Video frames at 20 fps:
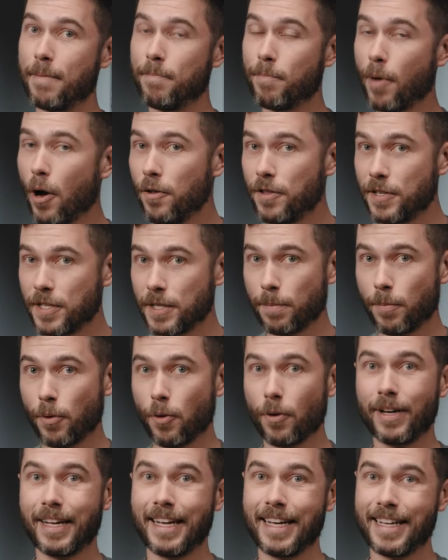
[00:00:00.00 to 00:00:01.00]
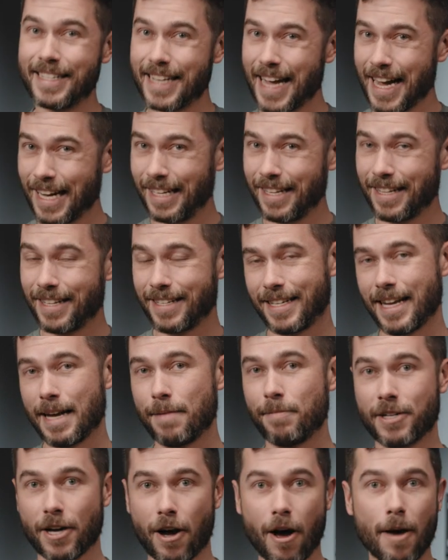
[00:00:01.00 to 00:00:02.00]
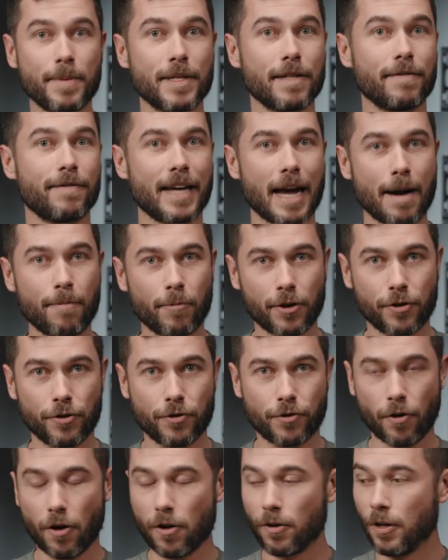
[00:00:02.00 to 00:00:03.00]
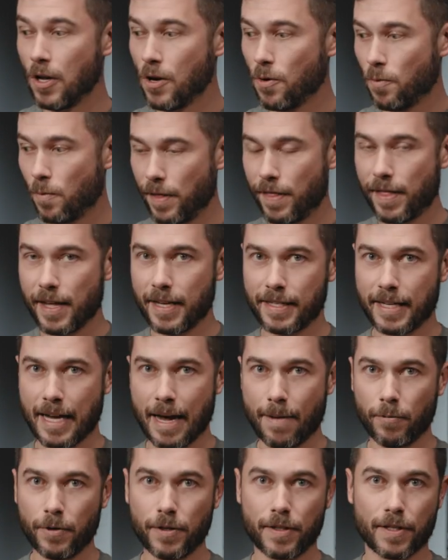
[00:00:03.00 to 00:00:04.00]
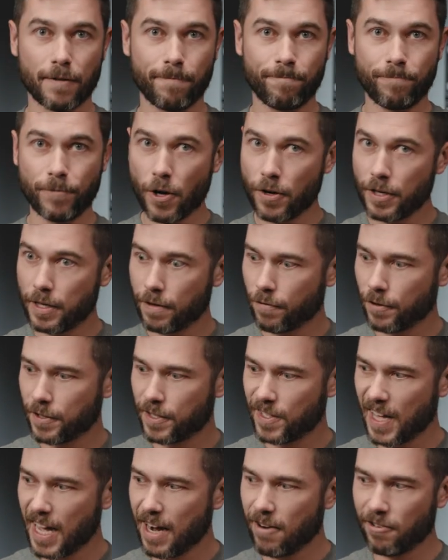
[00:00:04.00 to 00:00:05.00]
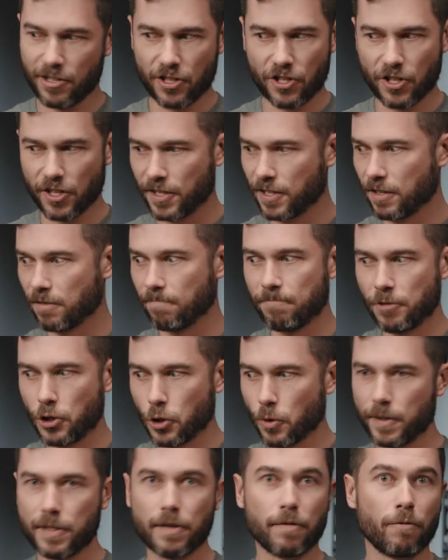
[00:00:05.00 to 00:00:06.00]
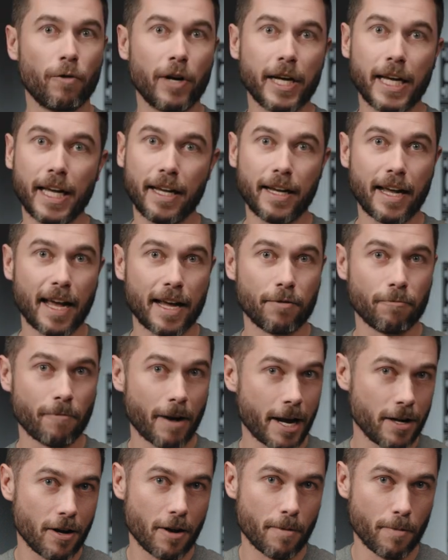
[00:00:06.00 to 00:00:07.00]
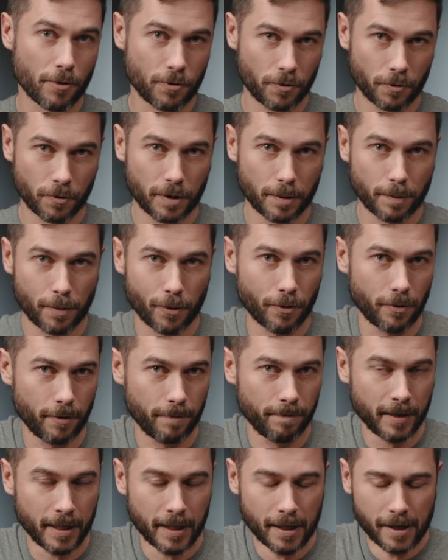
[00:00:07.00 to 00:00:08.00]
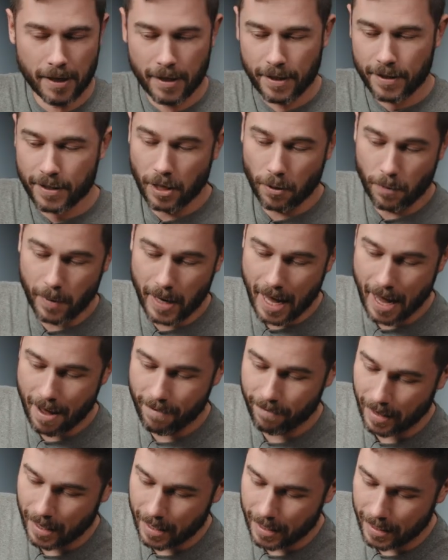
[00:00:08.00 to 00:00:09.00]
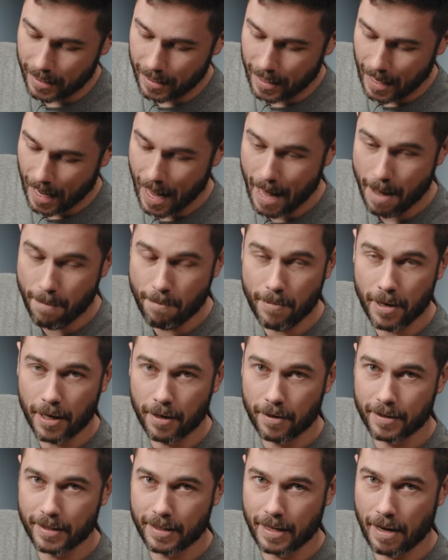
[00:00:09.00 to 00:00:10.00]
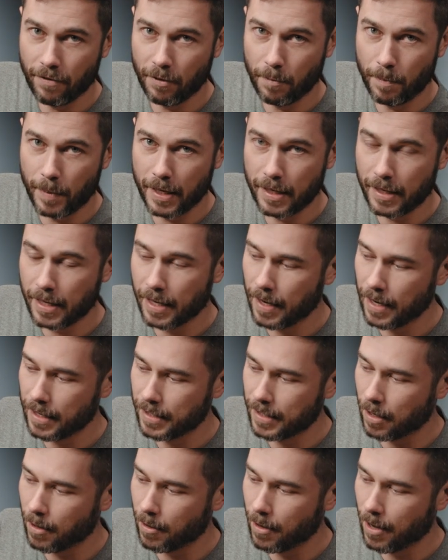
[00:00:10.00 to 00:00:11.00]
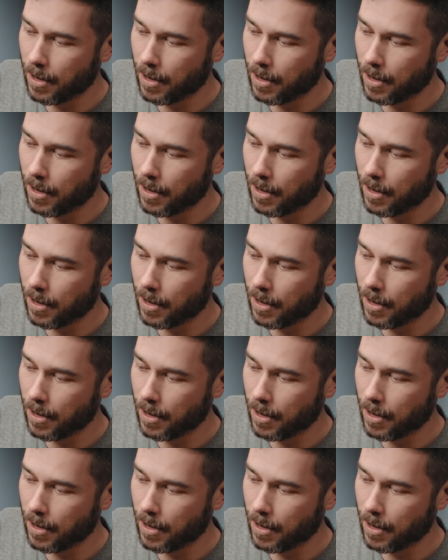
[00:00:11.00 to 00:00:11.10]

they both support exactly the same types of camera control with these cameras, so no difference there. It's just a choice of rigging and radio module support. So we have a cam 7-pin connector